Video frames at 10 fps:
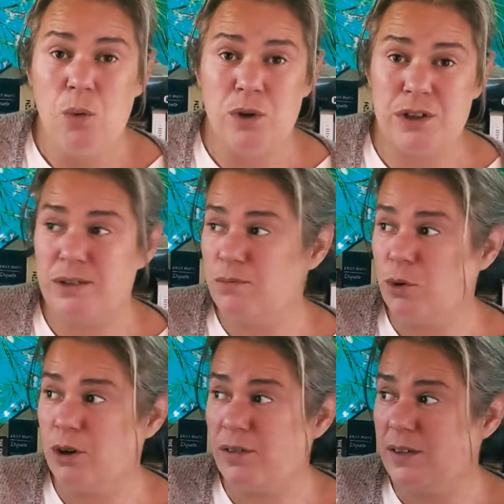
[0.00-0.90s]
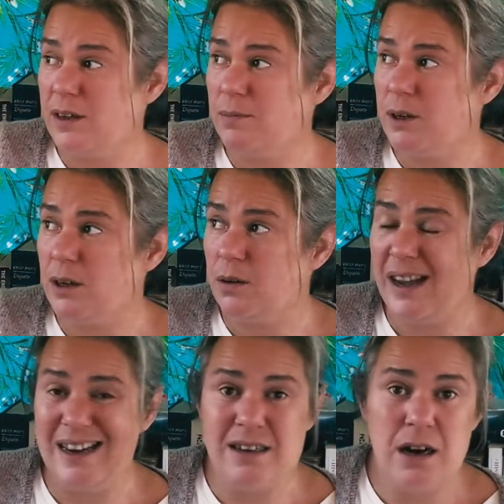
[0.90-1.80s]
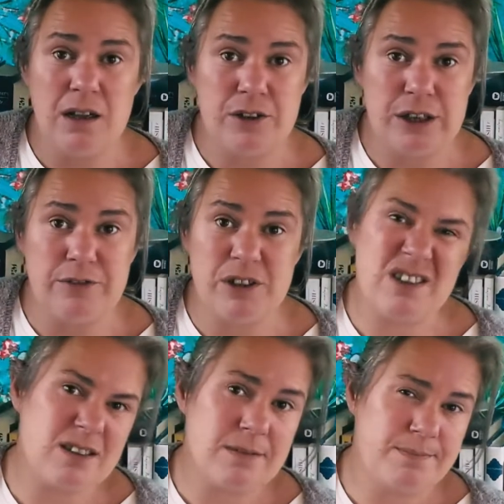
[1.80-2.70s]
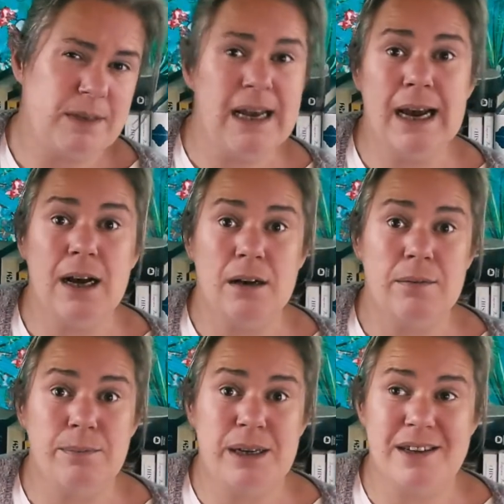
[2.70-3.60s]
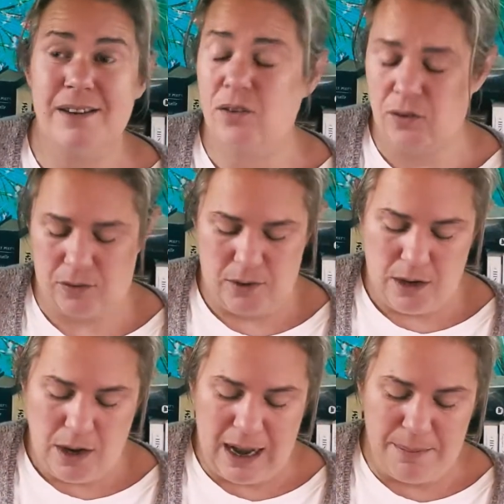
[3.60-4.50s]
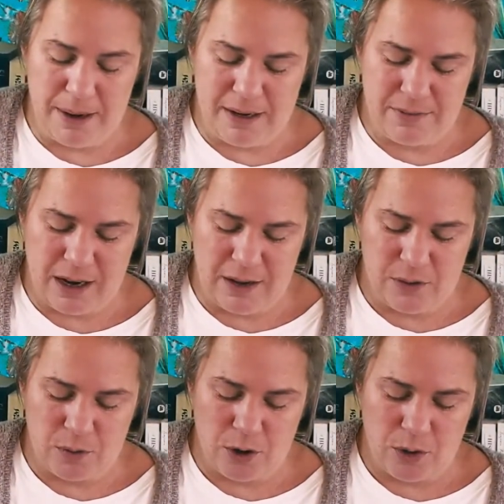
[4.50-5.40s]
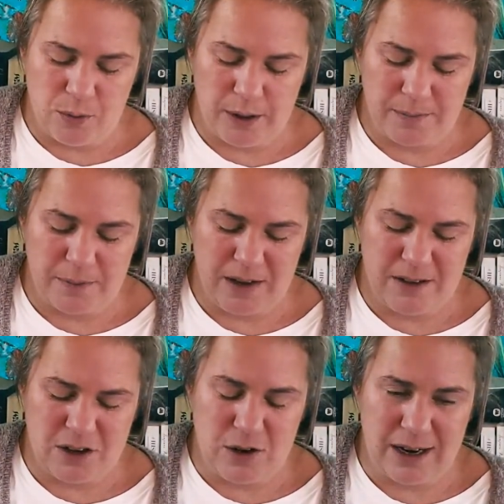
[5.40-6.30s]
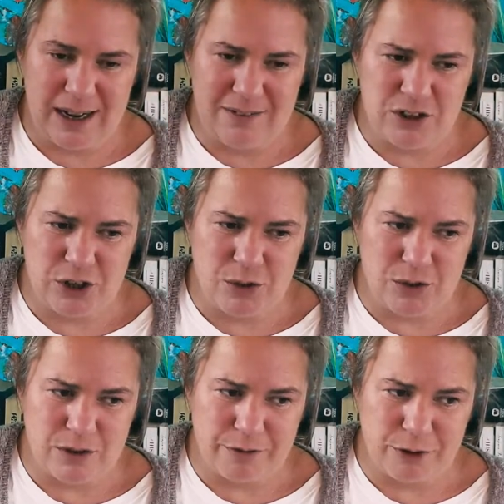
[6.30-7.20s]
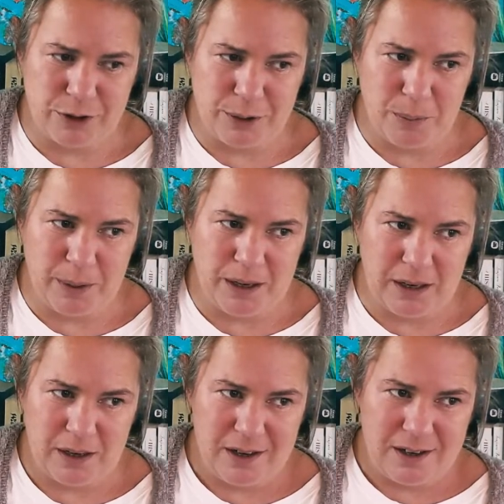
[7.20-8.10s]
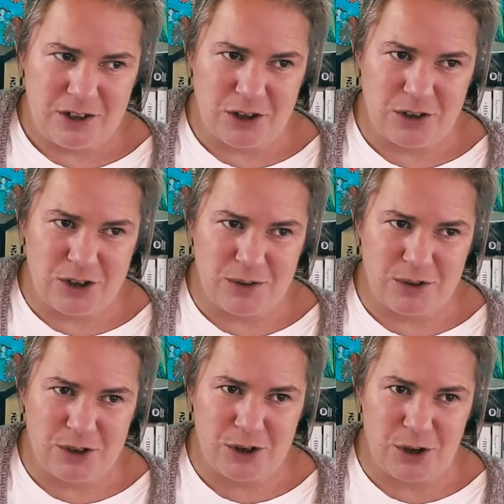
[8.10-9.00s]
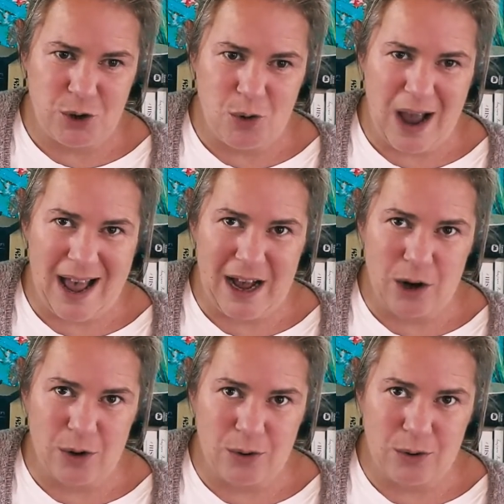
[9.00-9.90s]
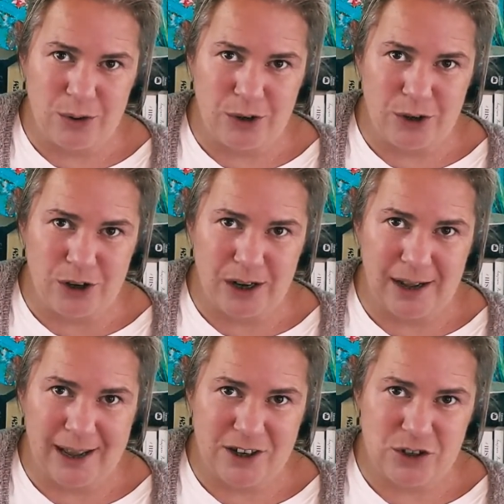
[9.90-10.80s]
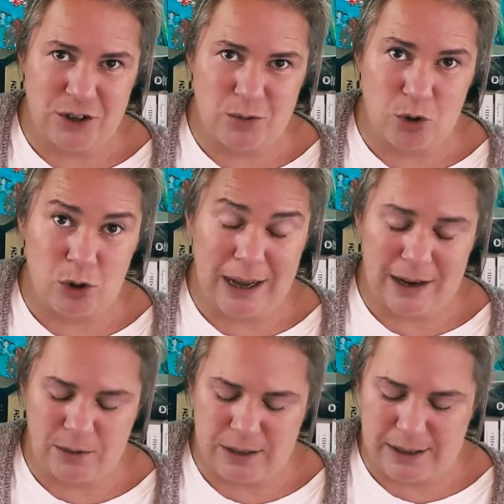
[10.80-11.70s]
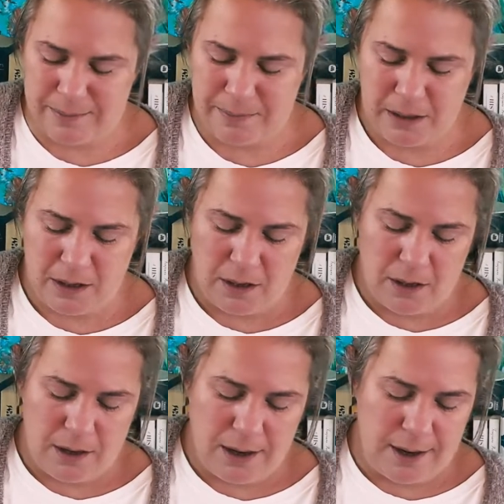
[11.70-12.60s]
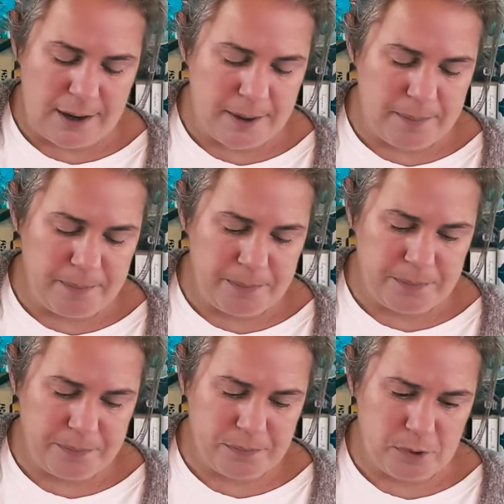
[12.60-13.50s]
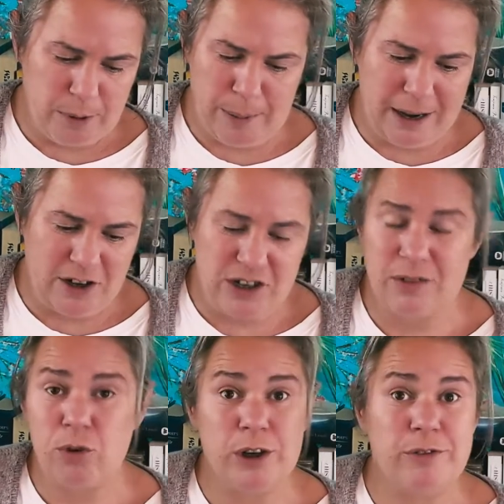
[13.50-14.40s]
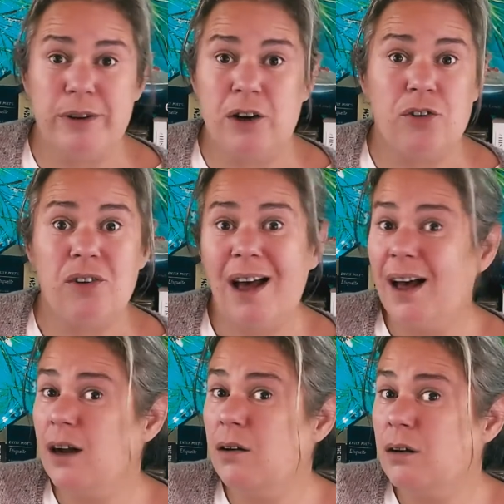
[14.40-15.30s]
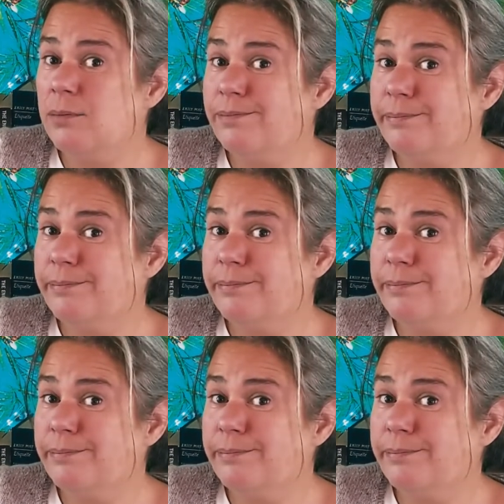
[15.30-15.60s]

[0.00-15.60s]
Was it worth the, $8 difference? Yeah, because I might have gotten the wrong one. I think you kind of have to use it for a little bit to know how you're going to actually roll out with it. Or maybe I just have weird fingers. I don't know.